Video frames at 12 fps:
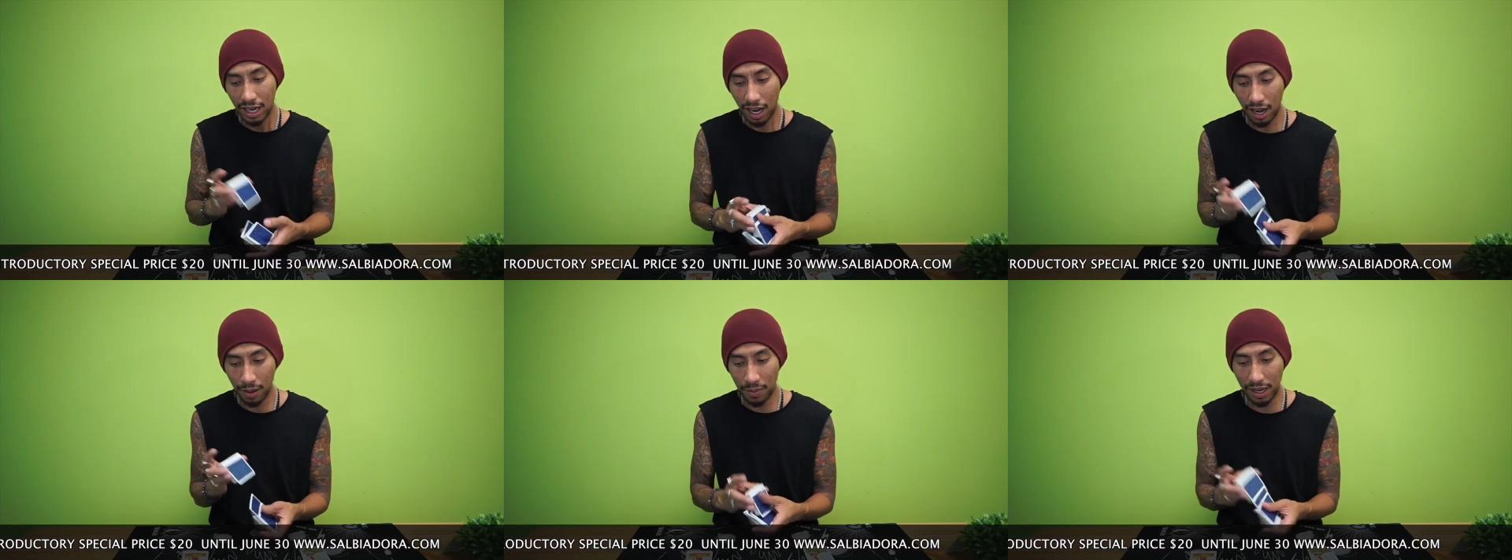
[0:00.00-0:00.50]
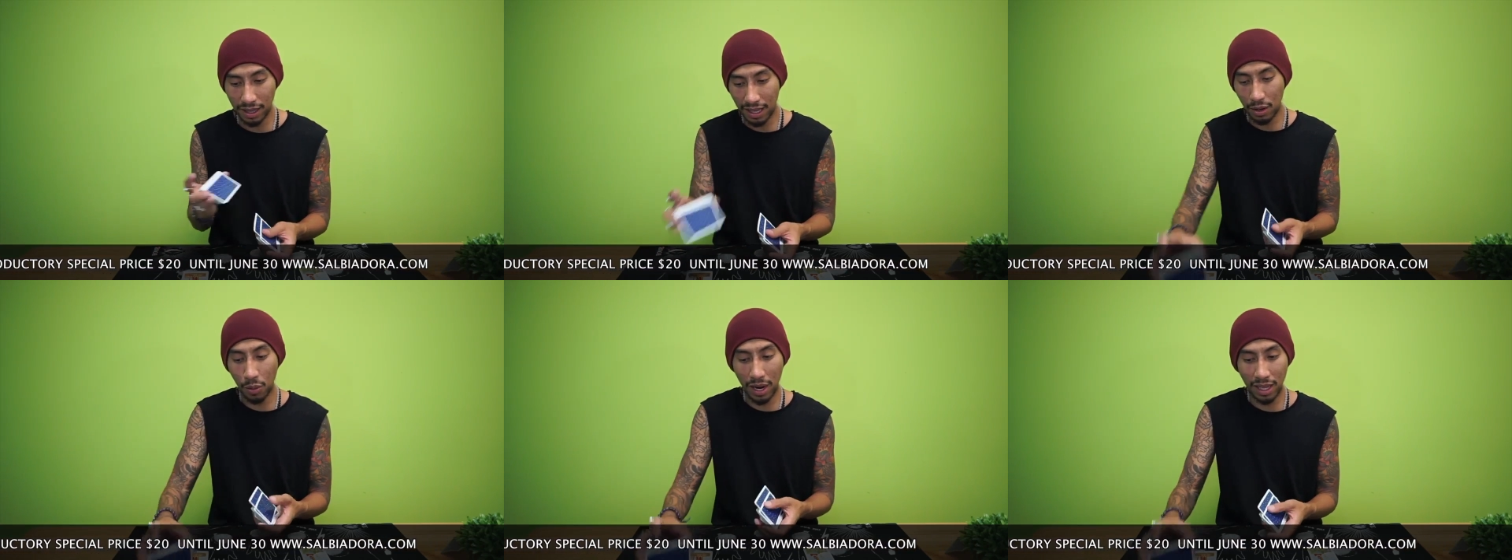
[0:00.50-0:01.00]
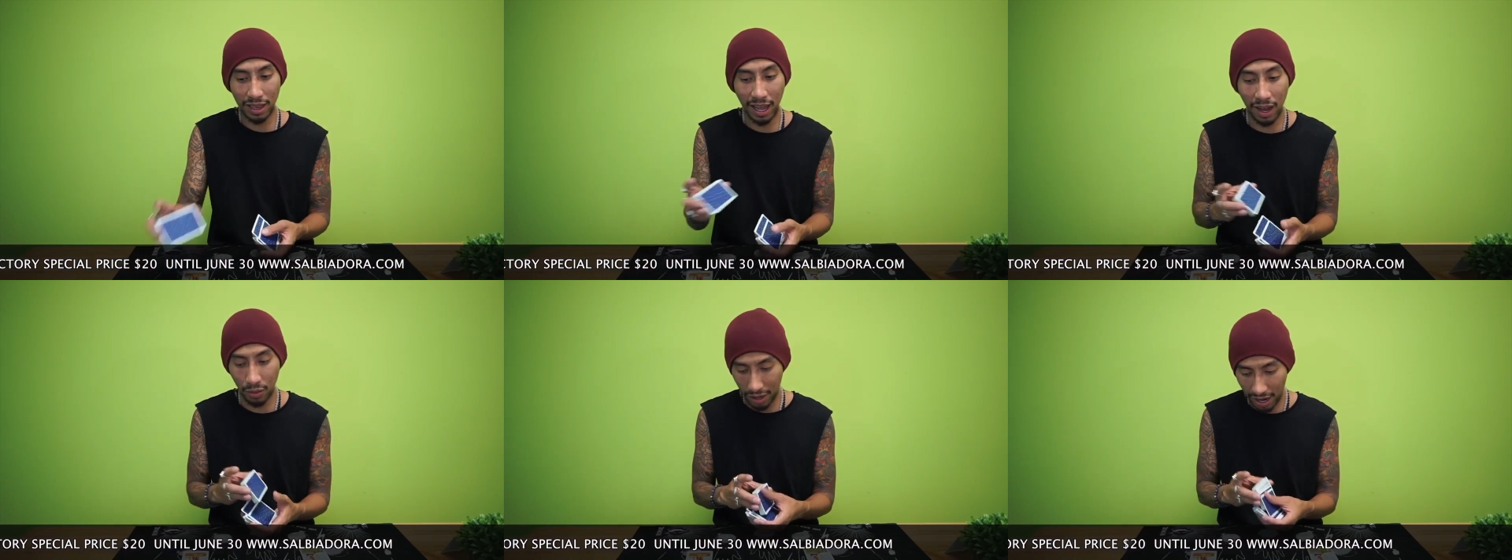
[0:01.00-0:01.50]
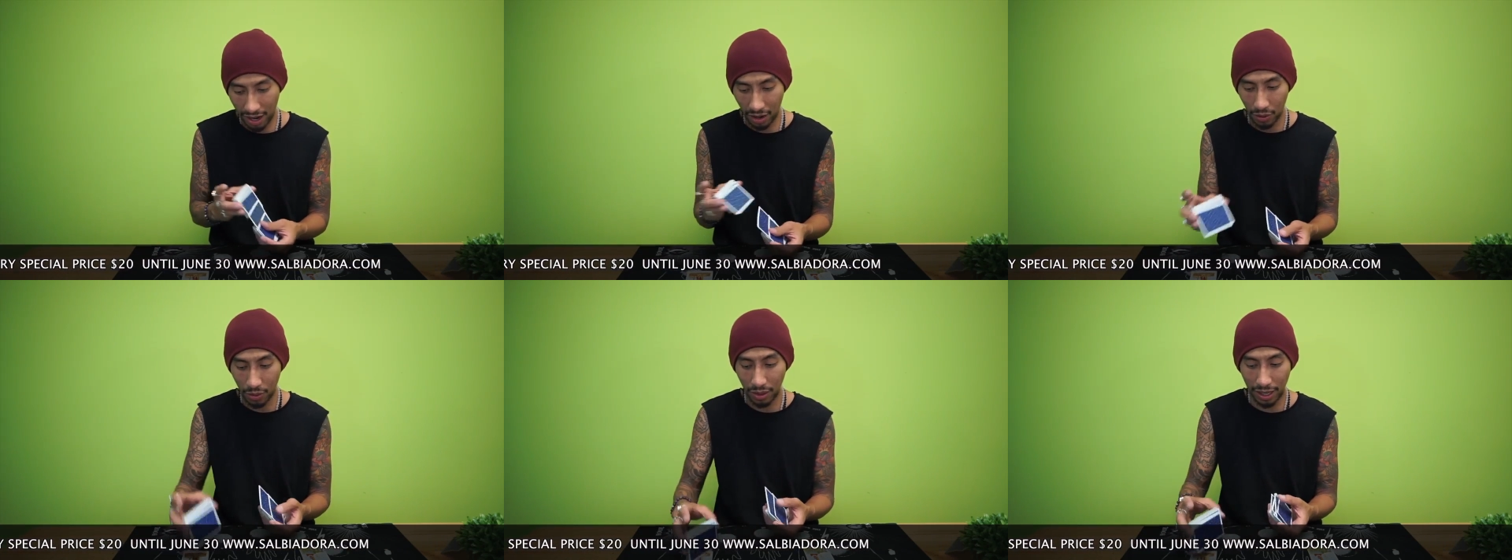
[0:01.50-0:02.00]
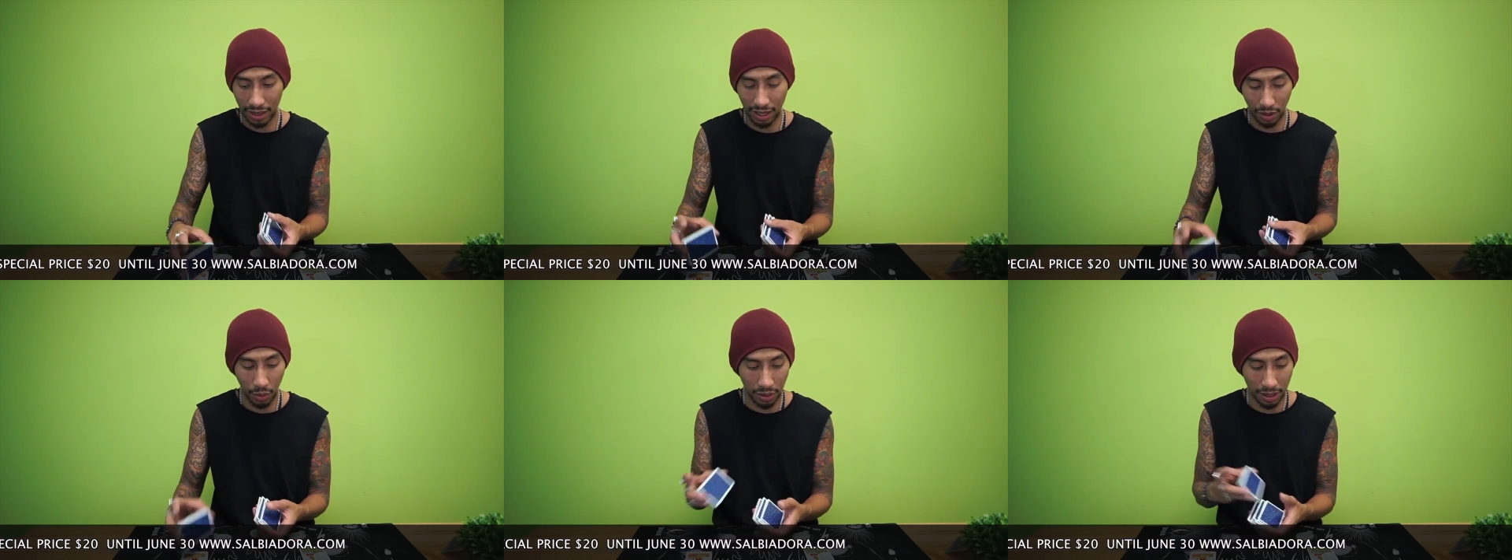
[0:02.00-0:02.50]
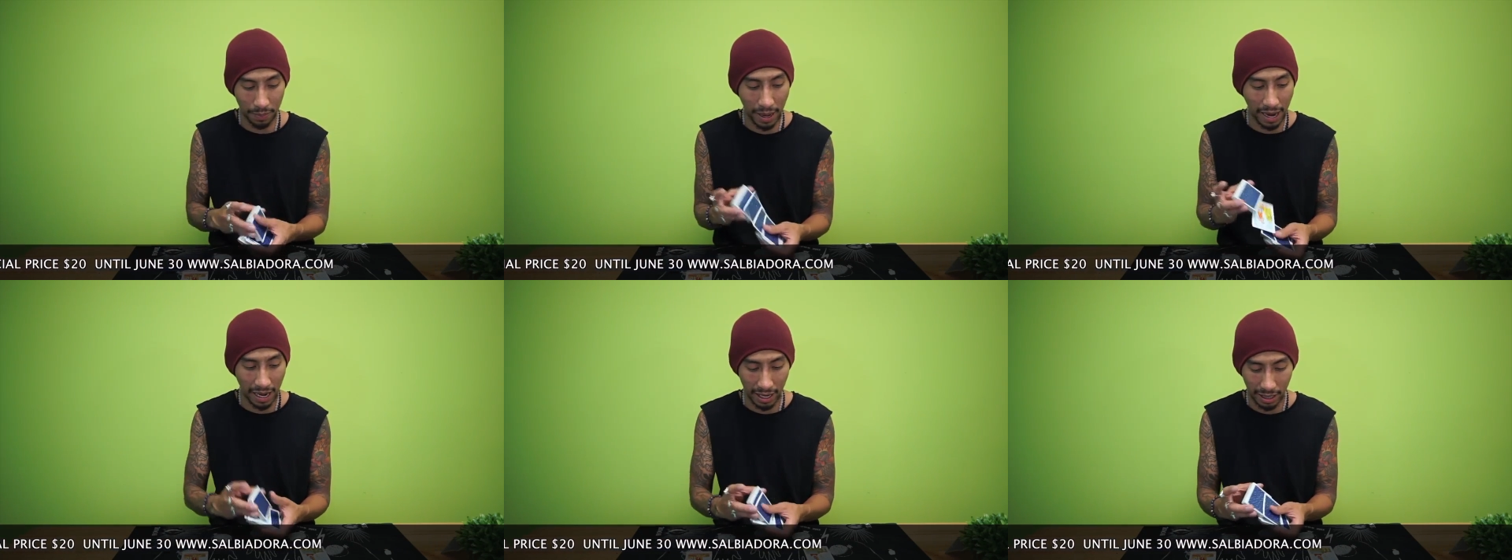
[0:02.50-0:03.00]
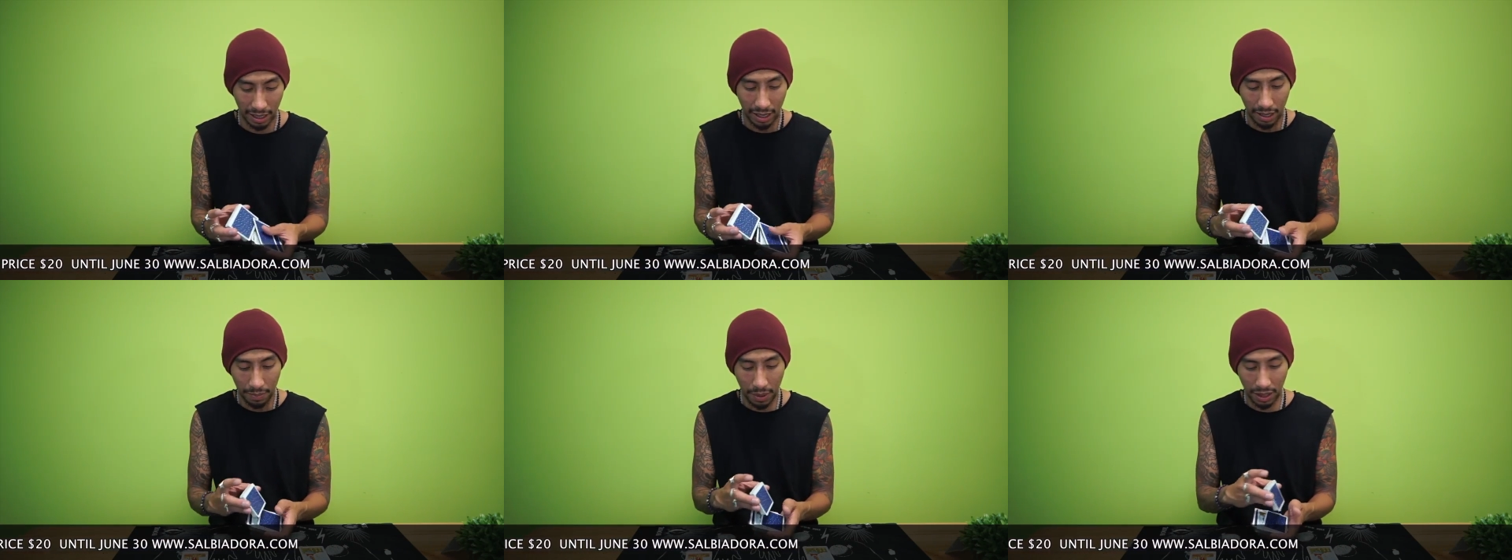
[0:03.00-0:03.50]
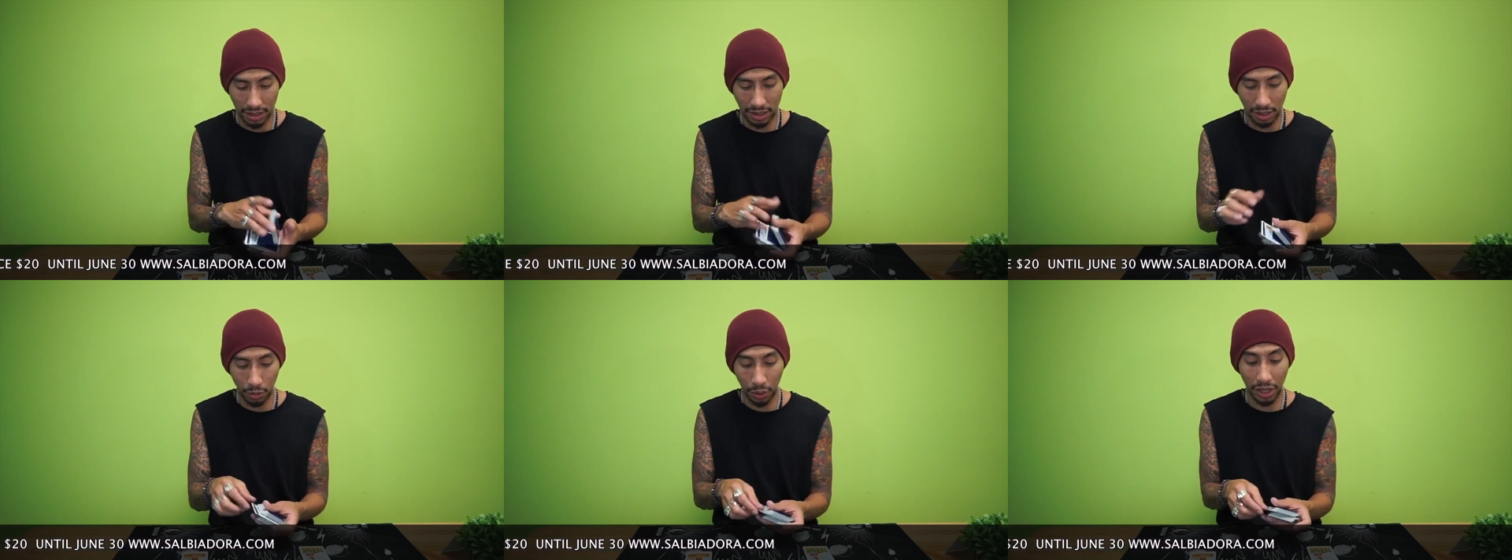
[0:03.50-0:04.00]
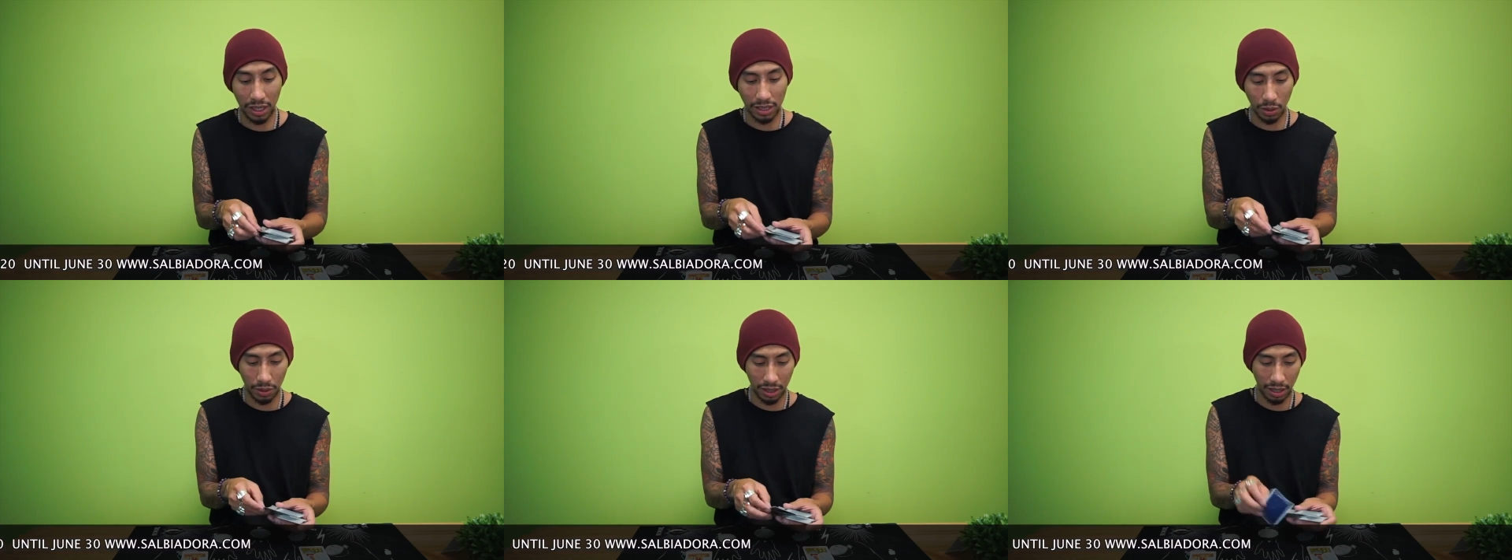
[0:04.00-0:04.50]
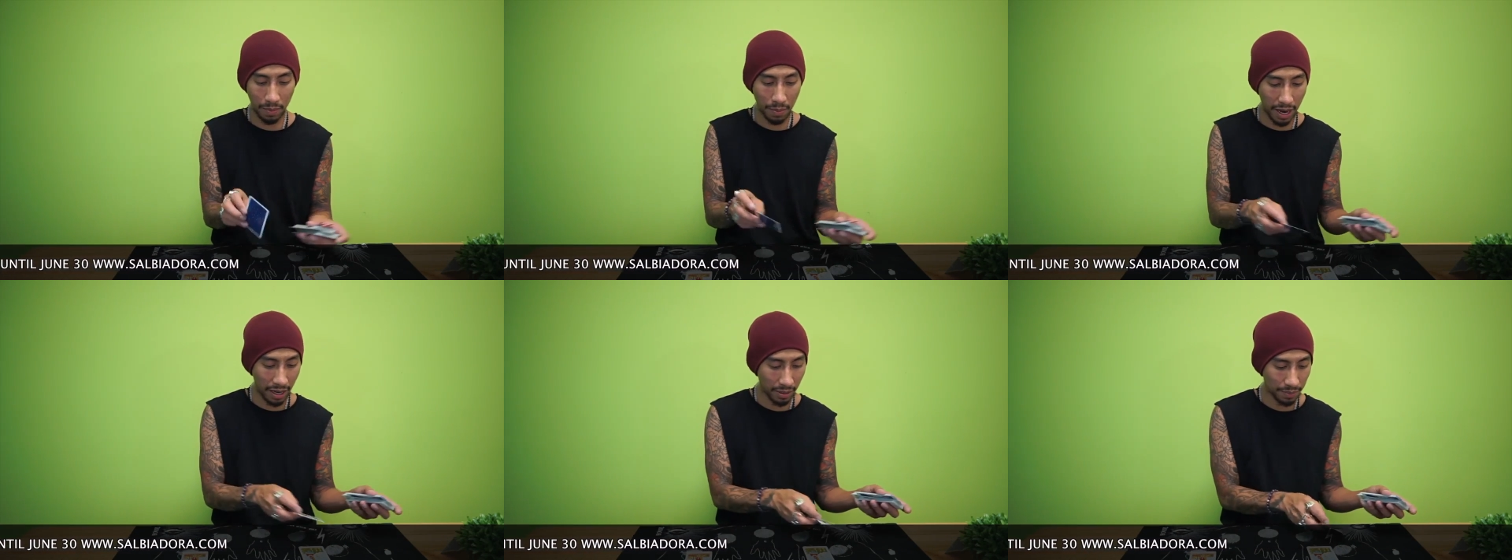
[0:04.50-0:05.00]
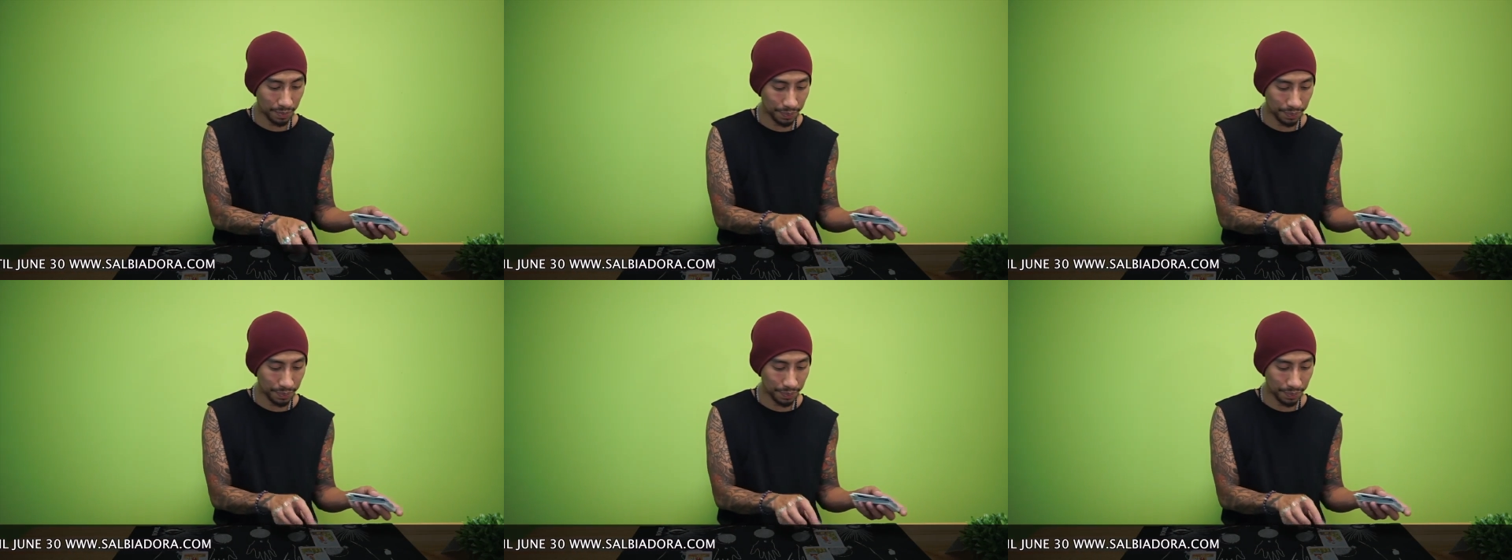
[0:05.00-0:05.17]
um, like they want it now now and they're holding back because work is holding them back